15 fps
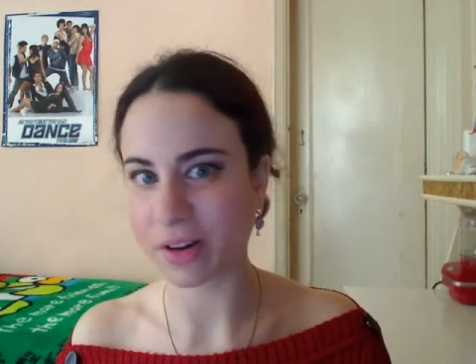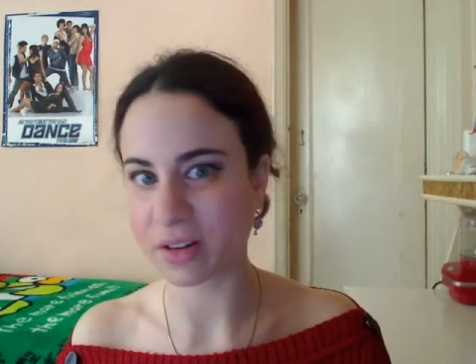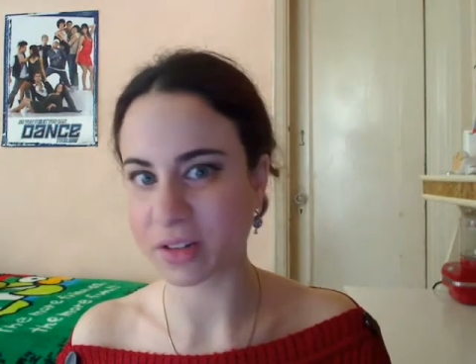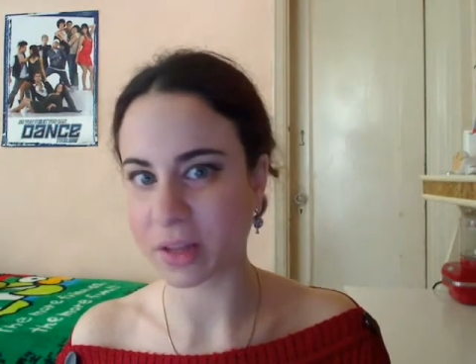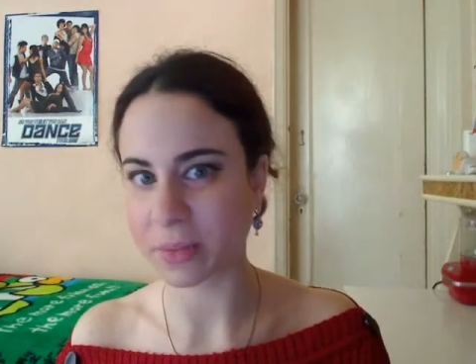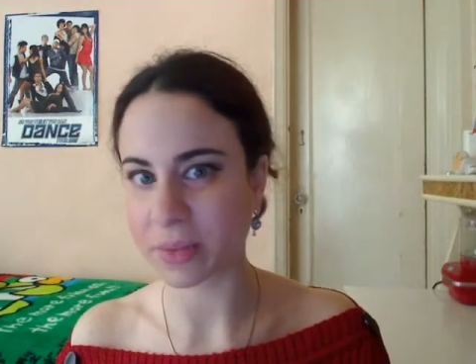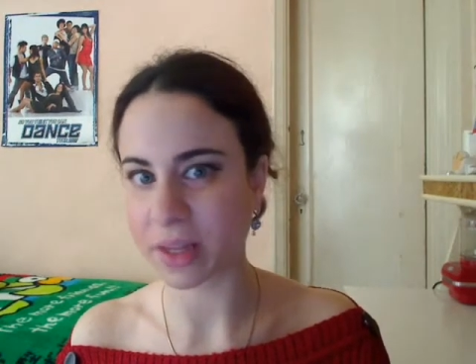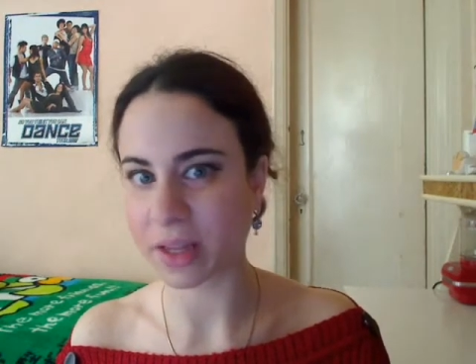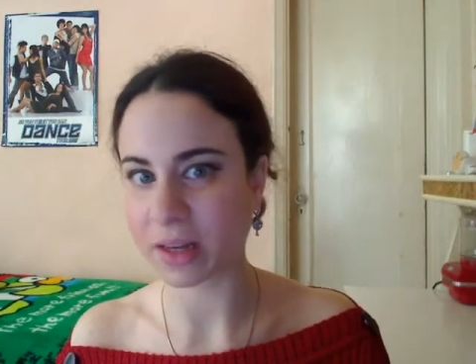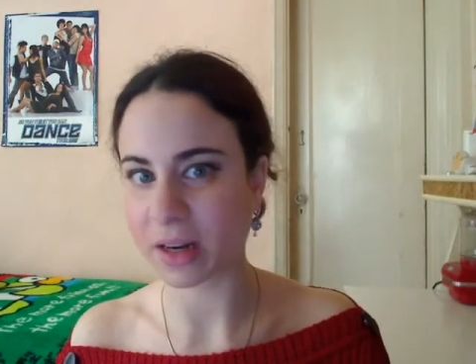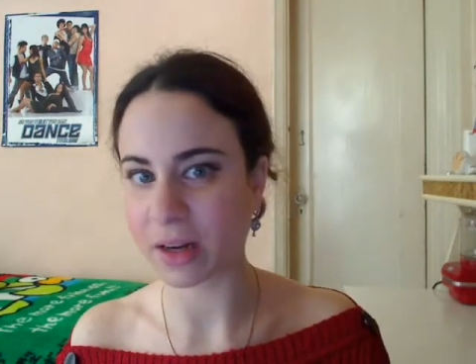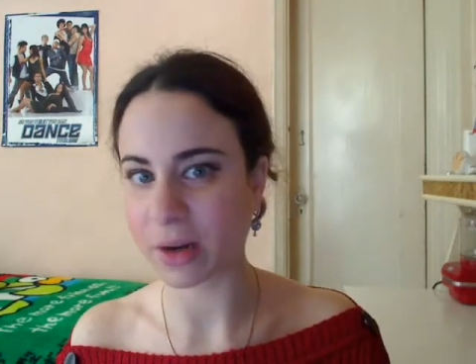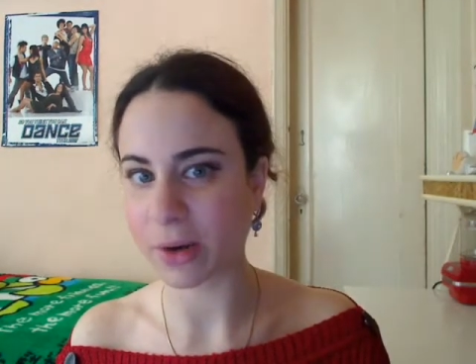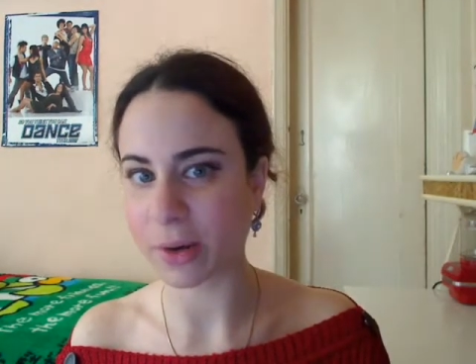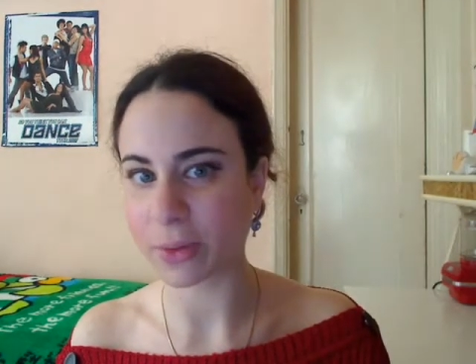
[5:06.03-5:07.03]
or something and I
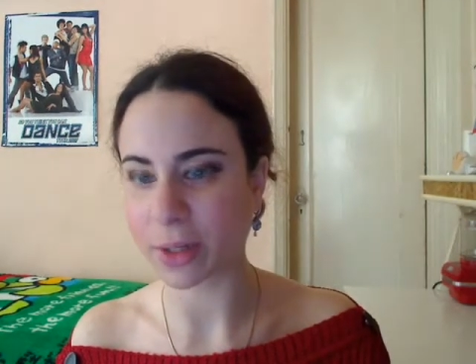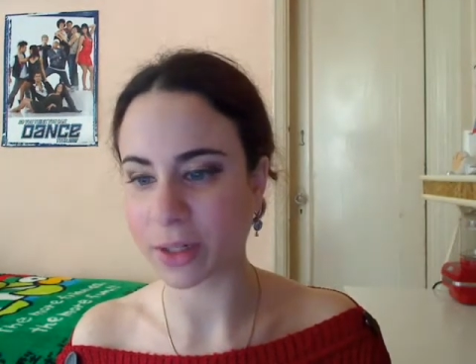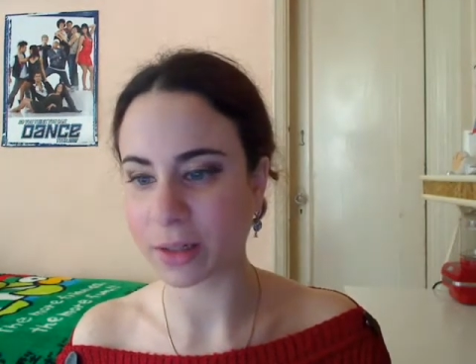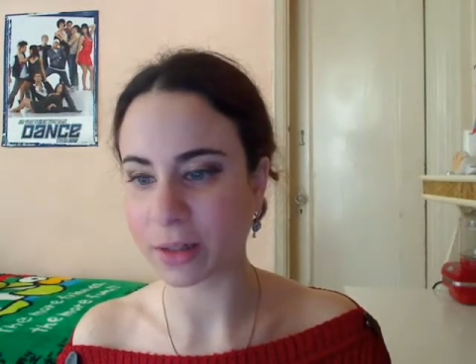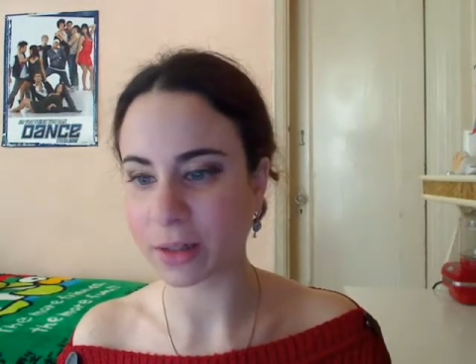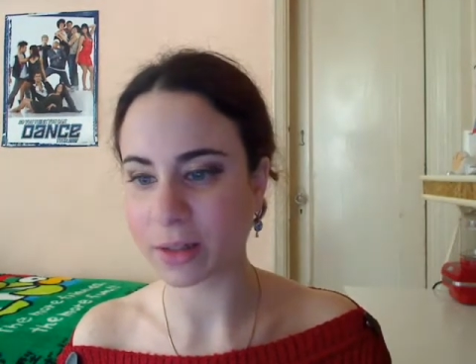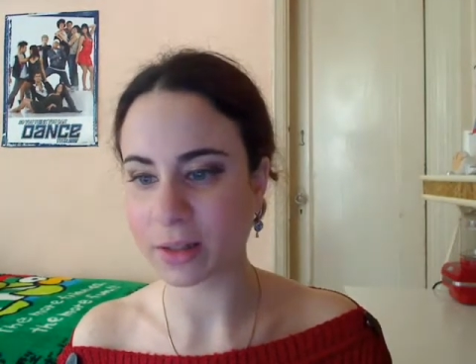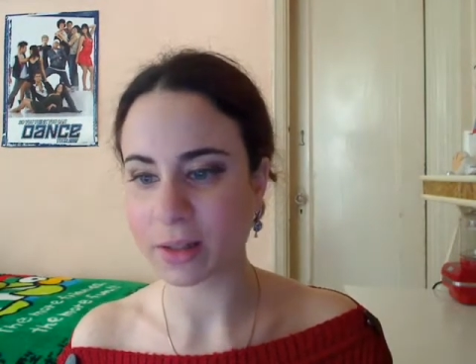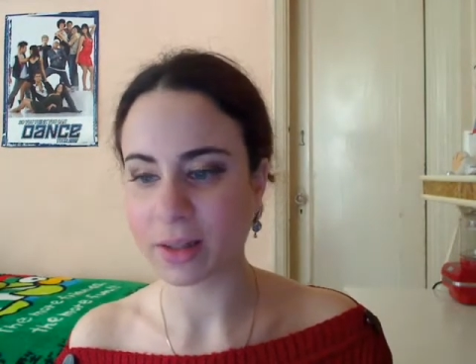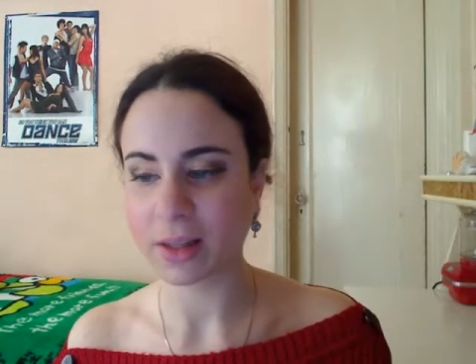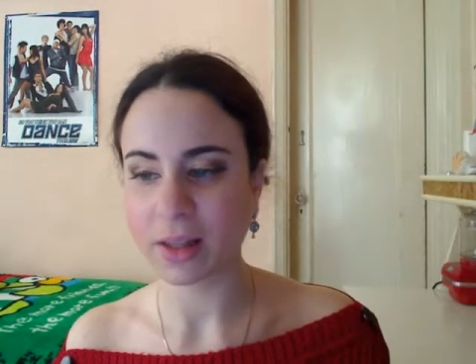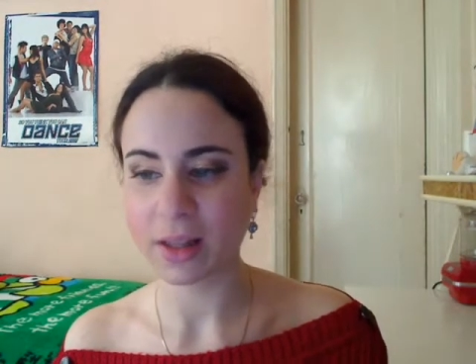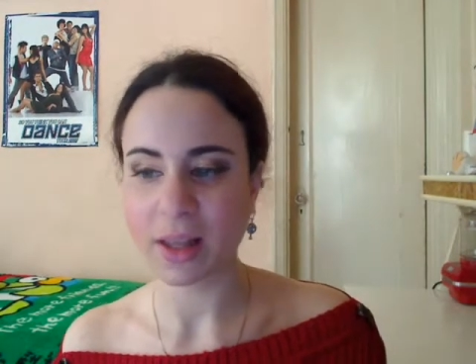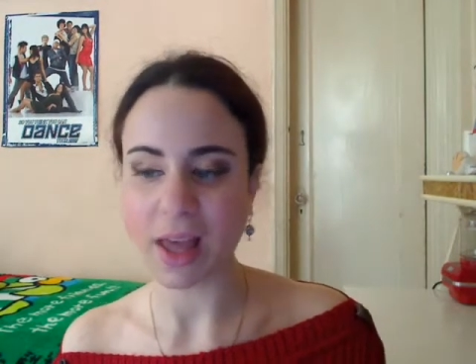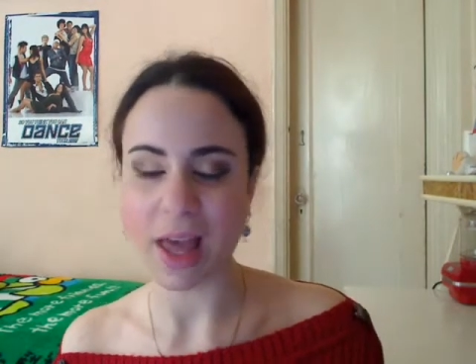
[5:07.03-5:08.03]
know I want to
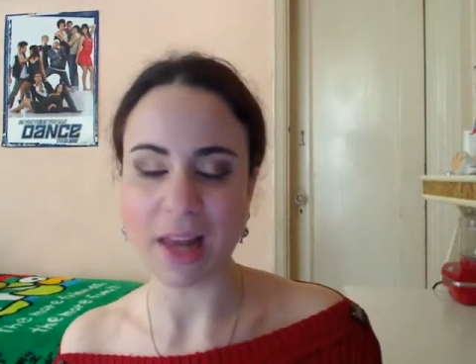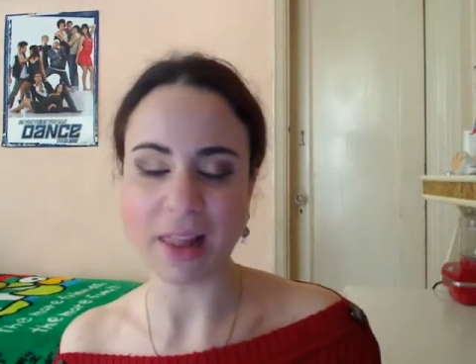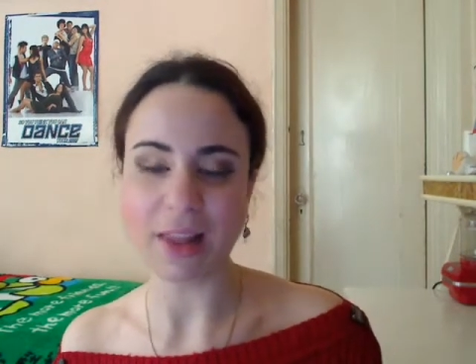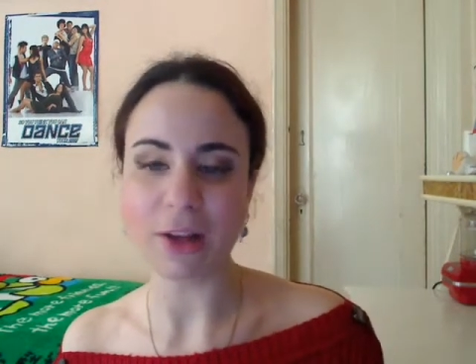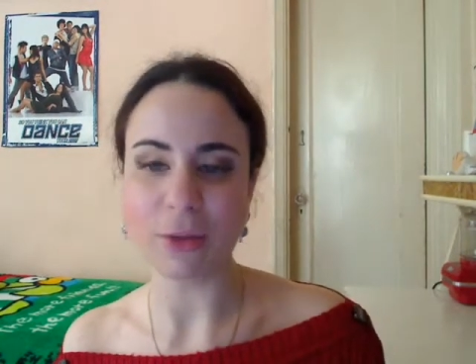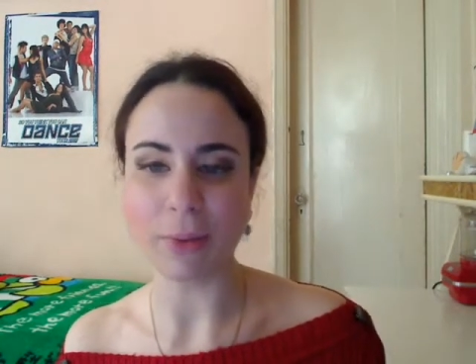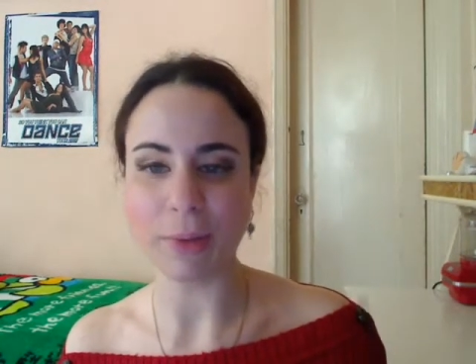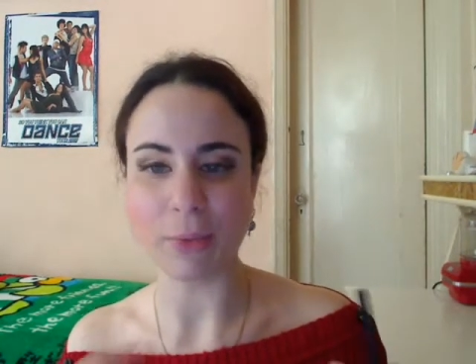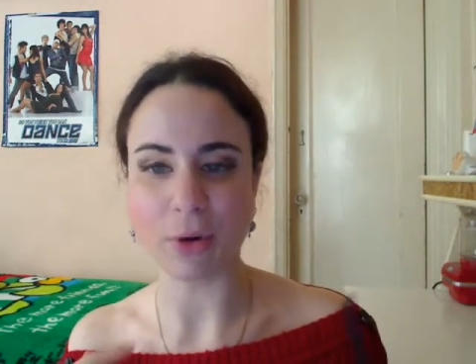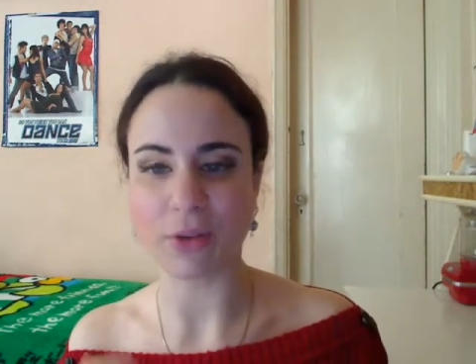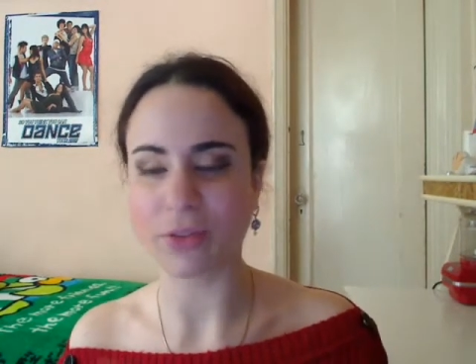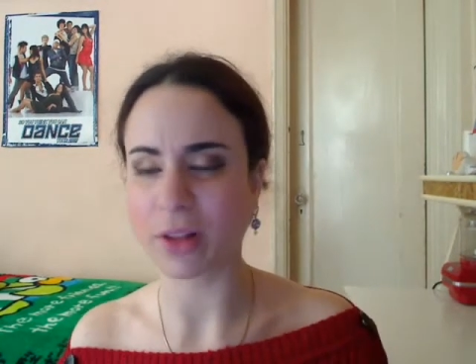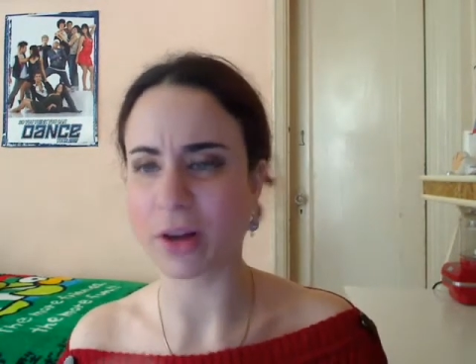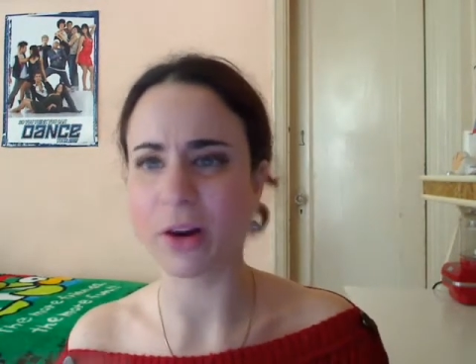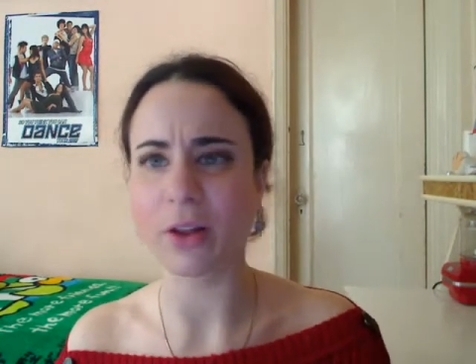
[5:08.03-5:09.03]
add a little bit more flair.